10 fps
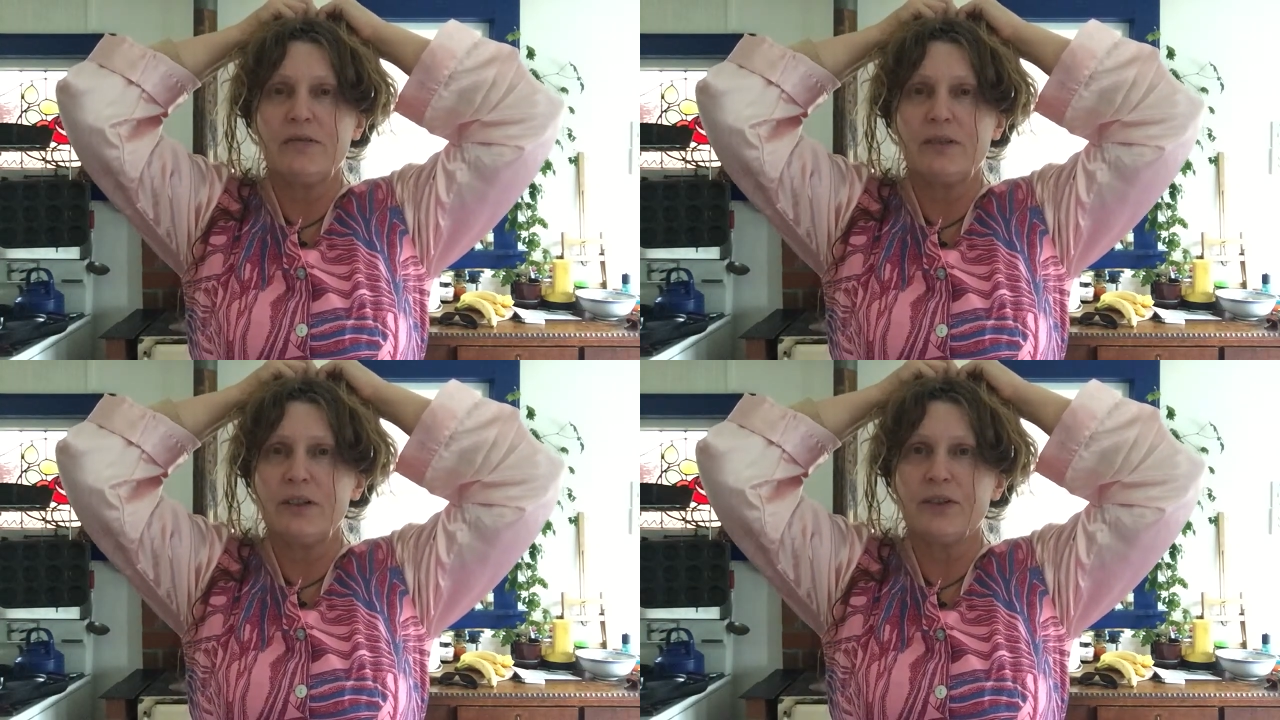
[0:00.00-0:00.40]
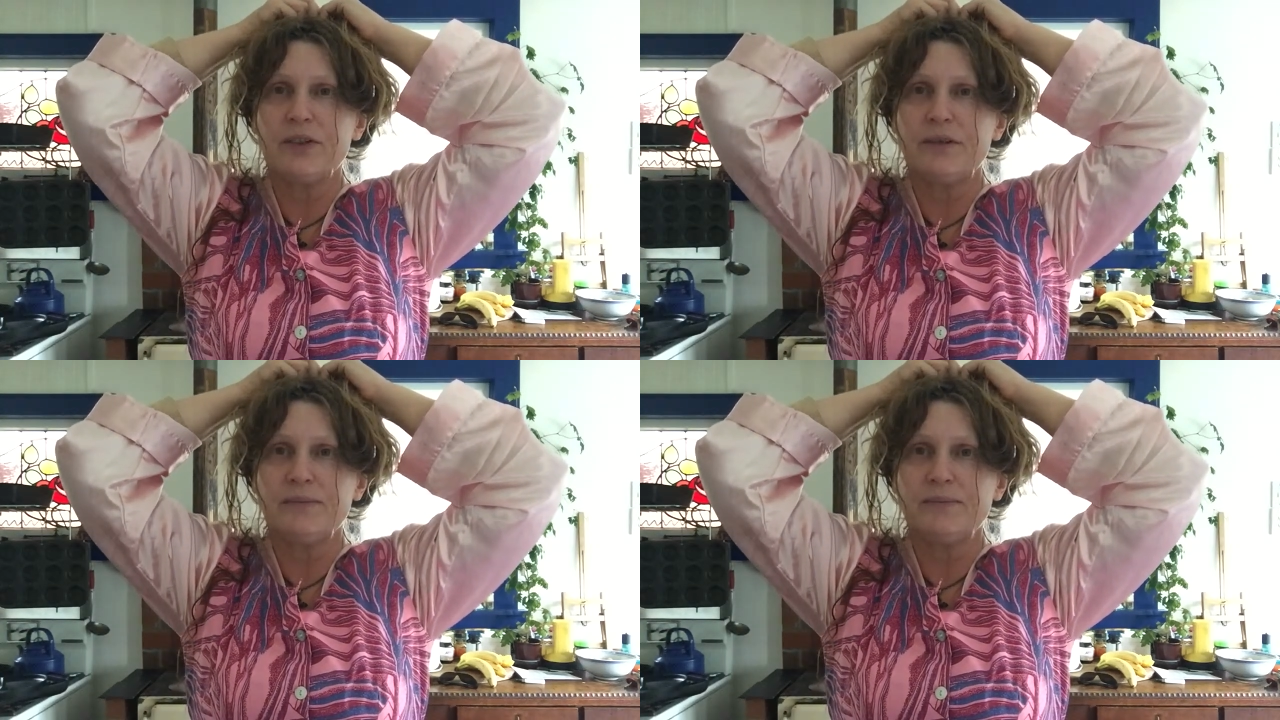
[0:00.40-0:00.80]
first.
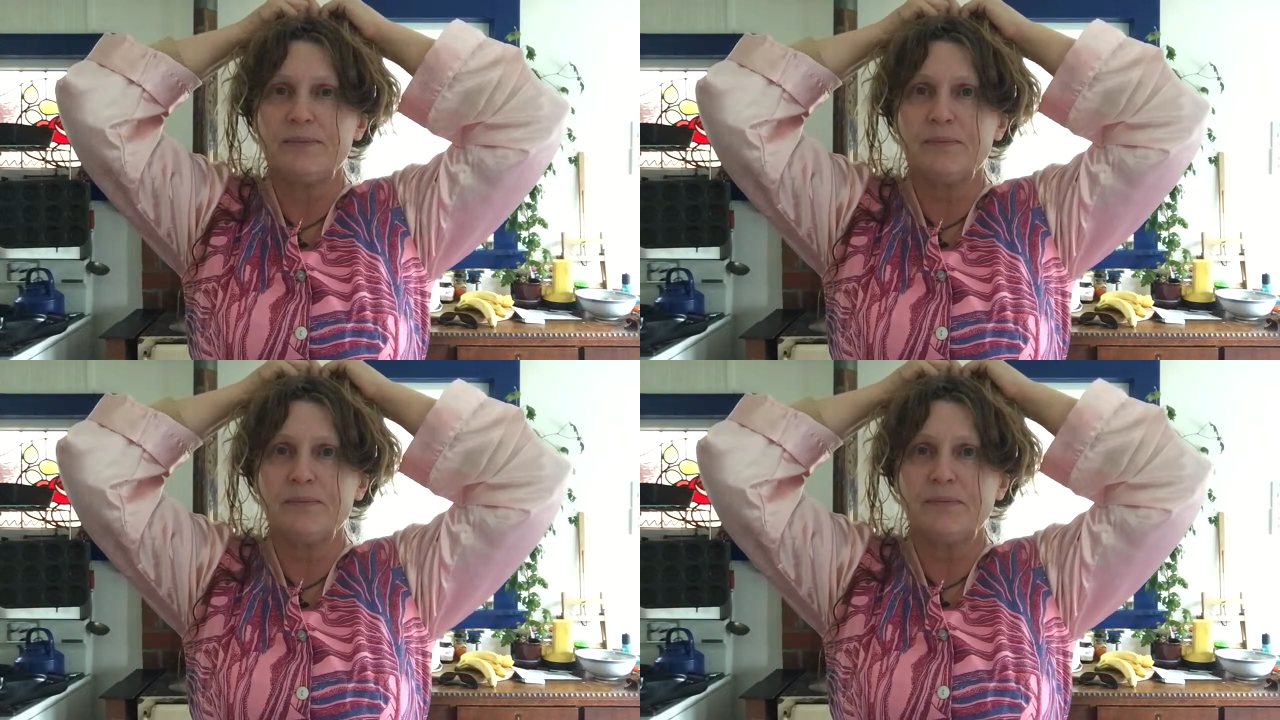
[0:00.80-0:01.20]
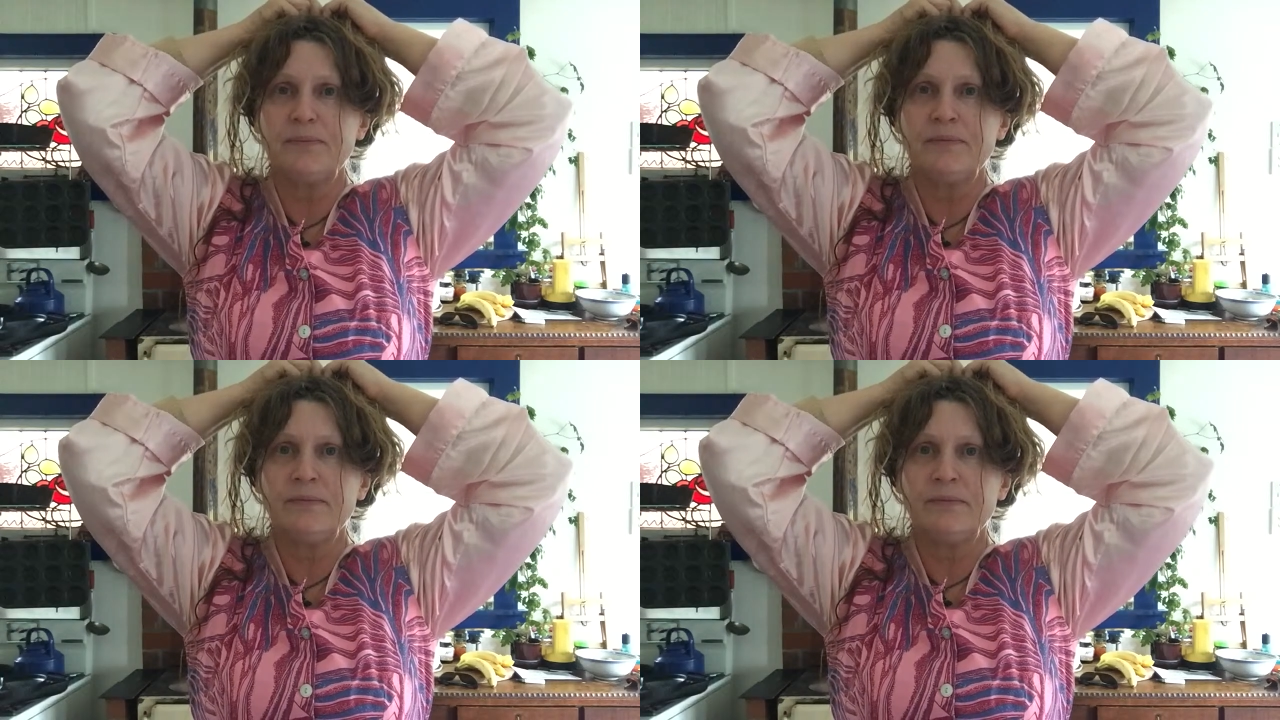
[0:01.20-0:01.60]

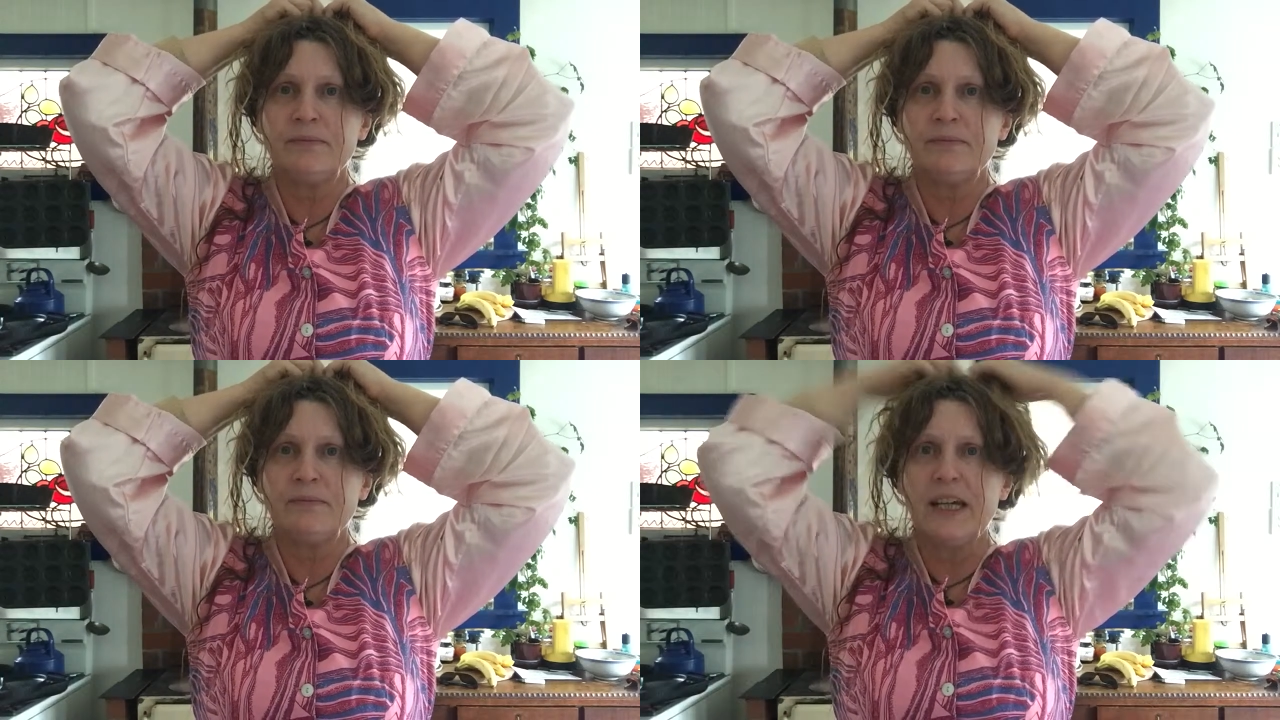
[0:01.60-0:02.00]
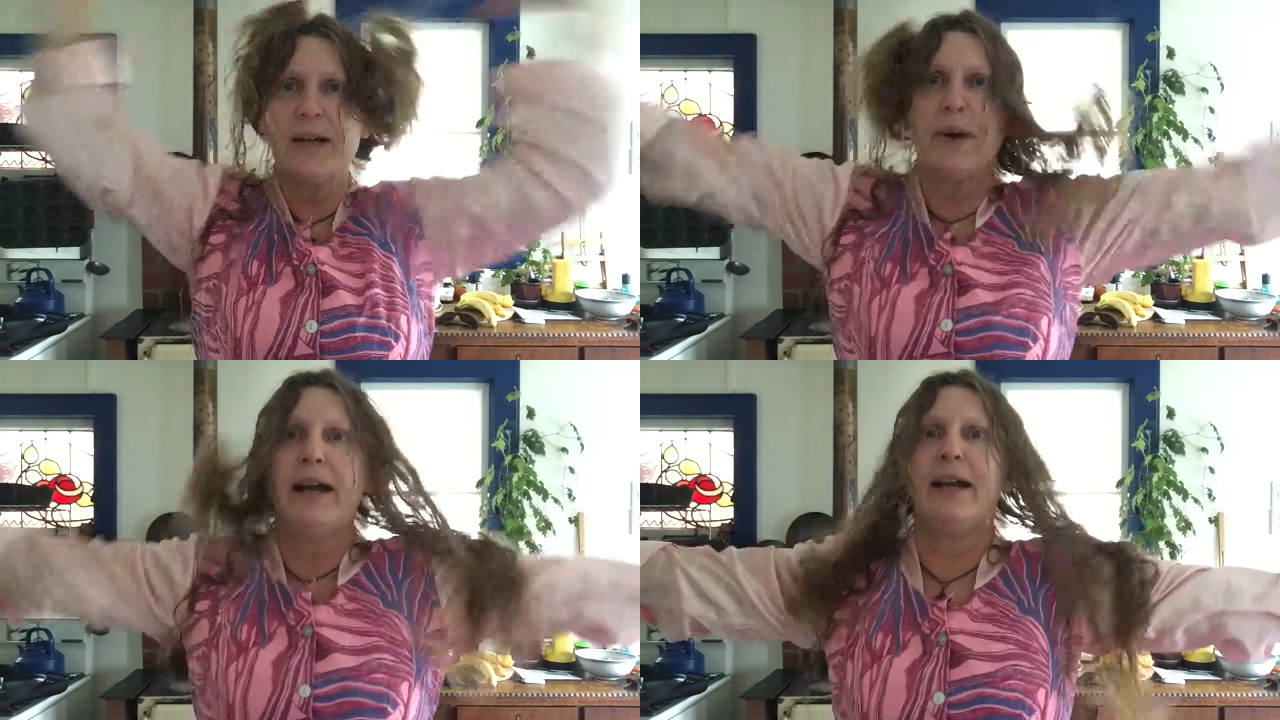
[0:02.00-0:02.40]

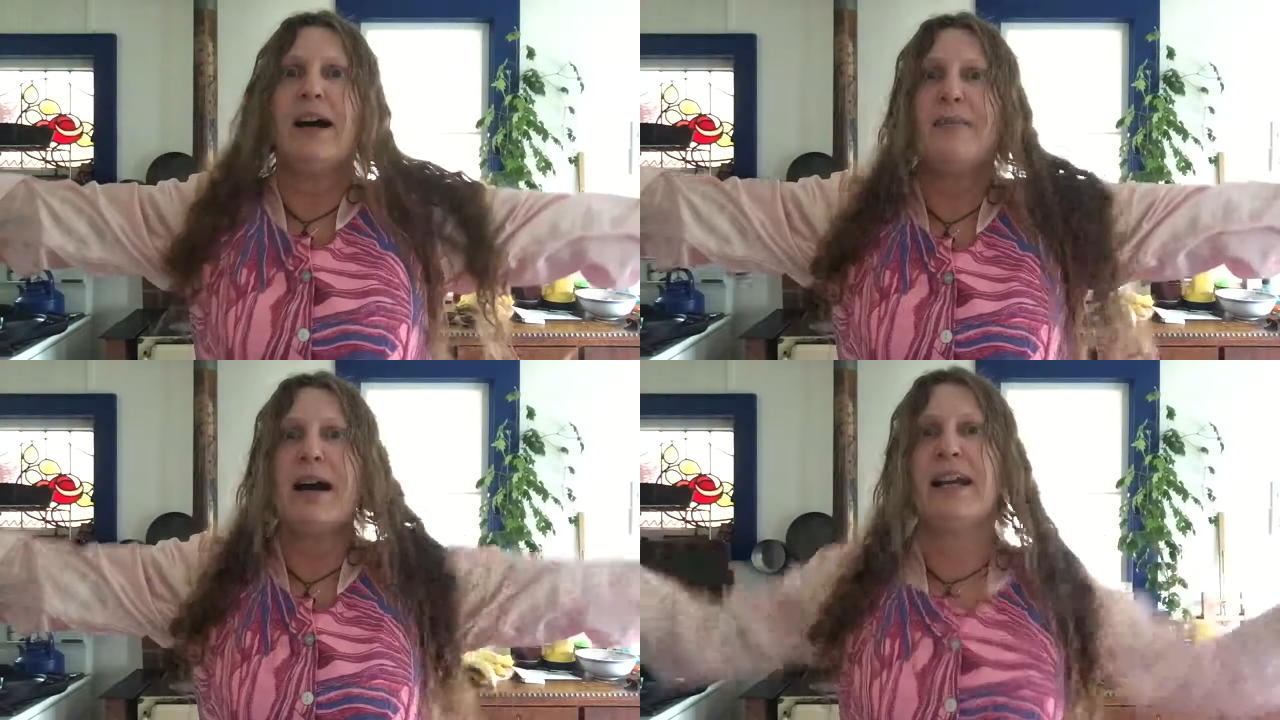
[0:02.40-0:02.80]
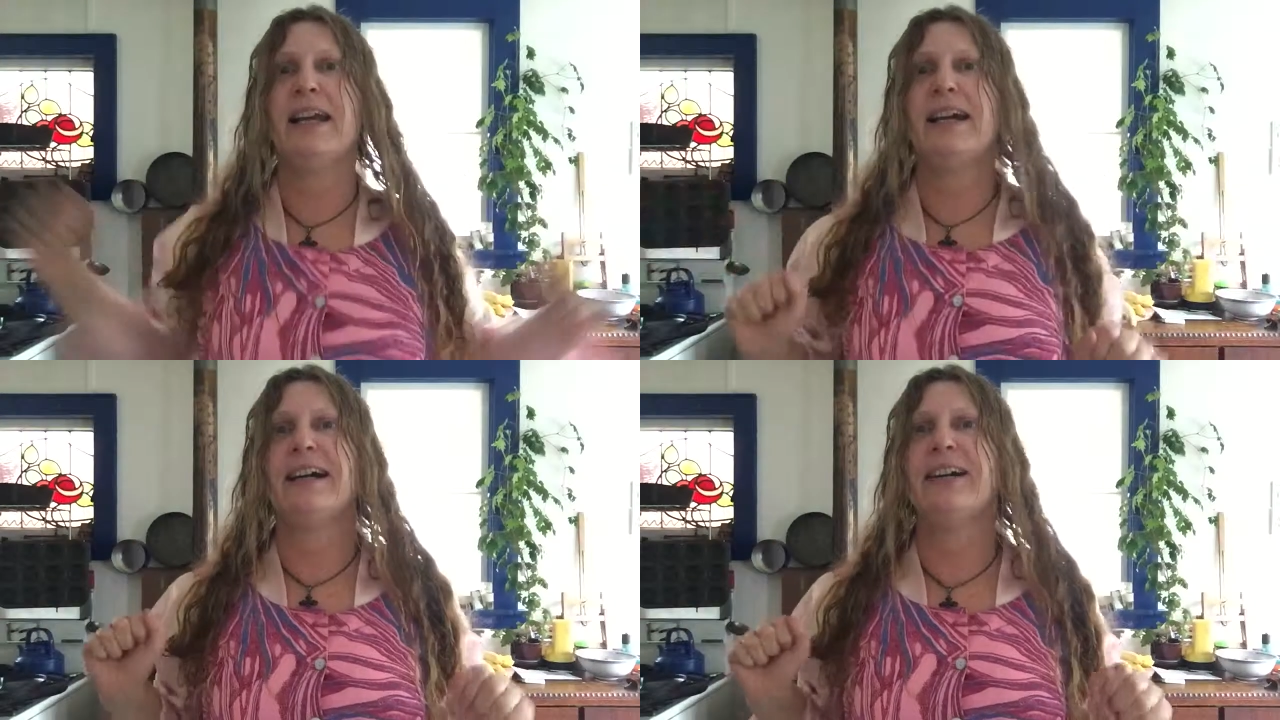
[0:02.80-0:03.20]
Anyway, I'm out of
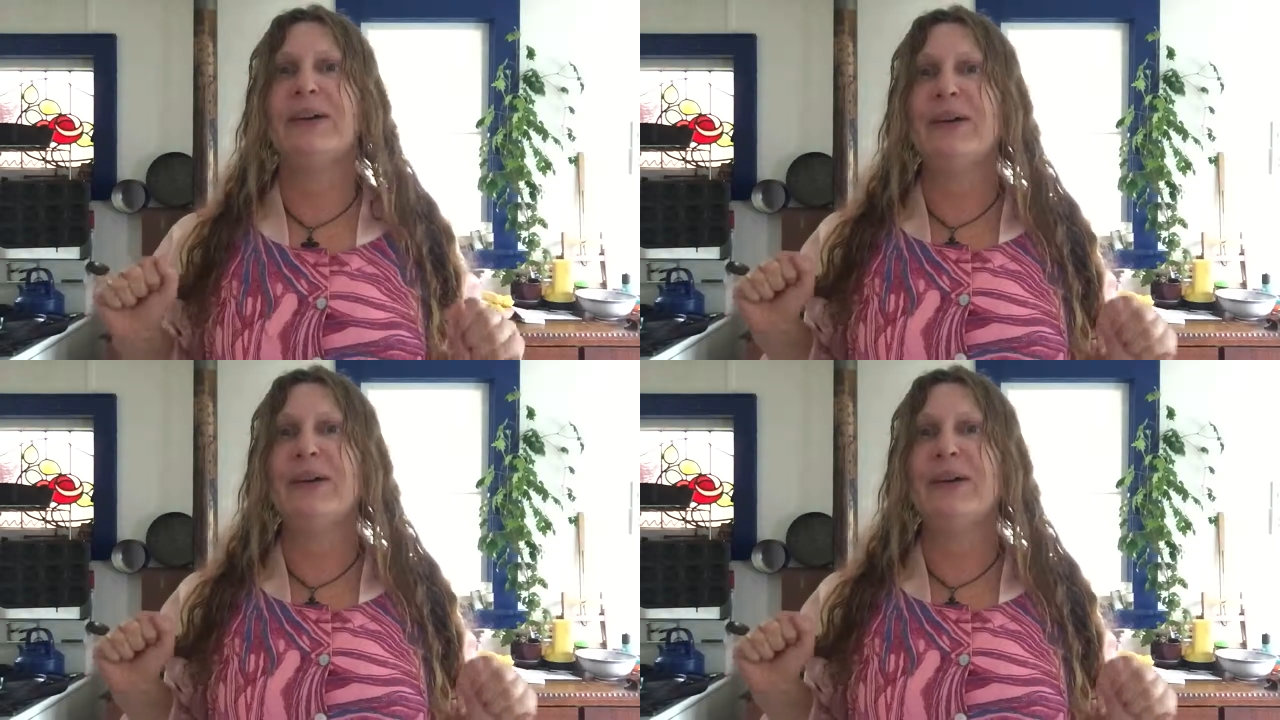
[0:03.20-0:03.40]
here.